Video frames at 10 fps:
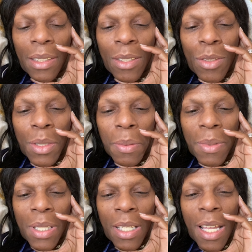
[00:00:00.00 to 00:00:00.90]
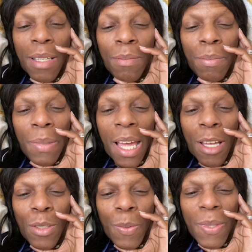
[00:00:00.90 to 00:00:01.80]
You see what I'm saying? That
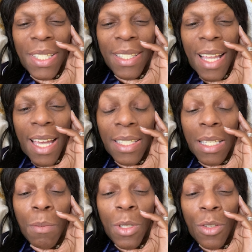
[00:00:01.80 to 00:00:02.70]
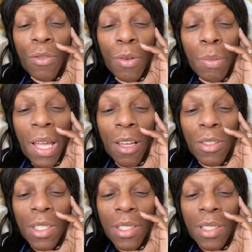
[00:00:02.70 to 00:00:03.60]
blouse was nice. I'm gonna look for
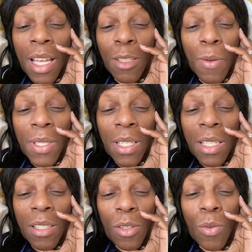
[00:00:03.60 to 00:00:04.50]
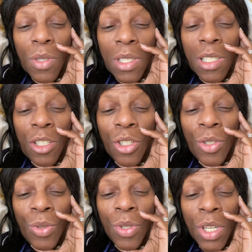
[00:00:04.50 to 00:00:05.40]
blouses. That's why I say the Lord
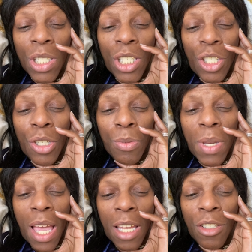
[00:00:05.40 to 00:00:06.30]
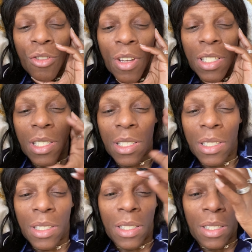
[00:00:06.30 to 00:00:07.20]
teaches teaches me how to dress.
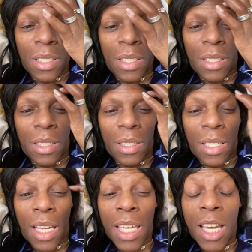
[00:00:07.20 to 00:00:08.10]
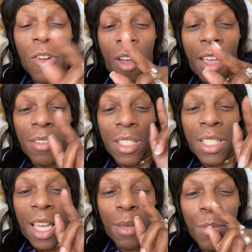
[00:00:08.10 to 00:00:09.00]
And he gonna have to
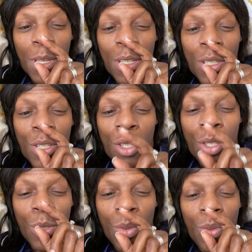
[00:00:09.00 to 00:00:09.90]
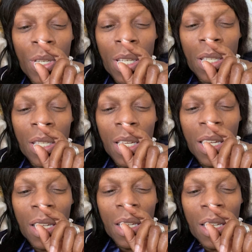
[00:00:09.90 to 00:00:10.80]
take me to
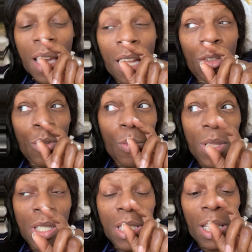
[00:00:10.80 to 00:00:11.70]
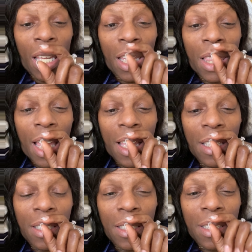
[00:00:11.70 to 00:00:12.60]
I don't know whether it's to get that
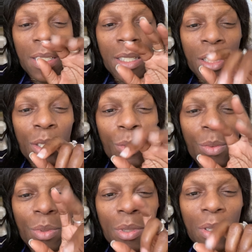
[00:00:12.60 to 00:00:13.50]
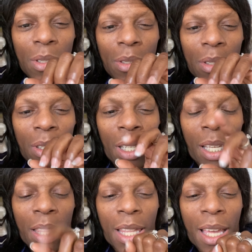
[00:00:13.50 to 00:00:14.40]
suit, to
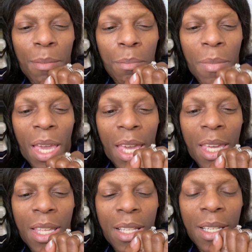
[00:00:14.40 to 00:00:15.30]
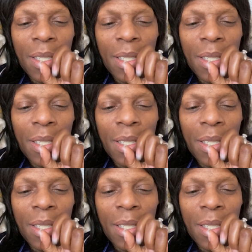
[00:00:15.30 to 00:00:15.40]
get that made